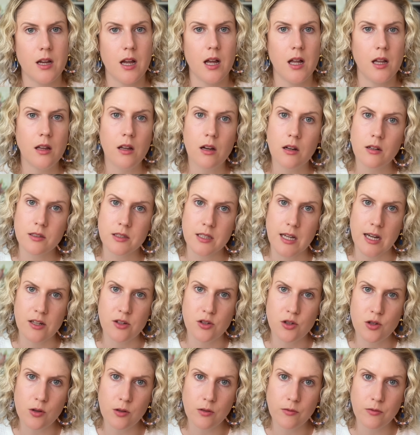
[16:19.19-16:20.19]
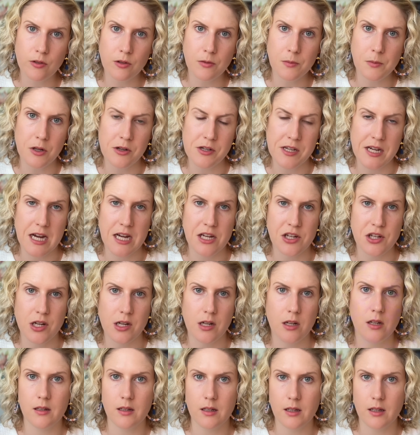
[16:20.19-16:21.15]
alongside short form notation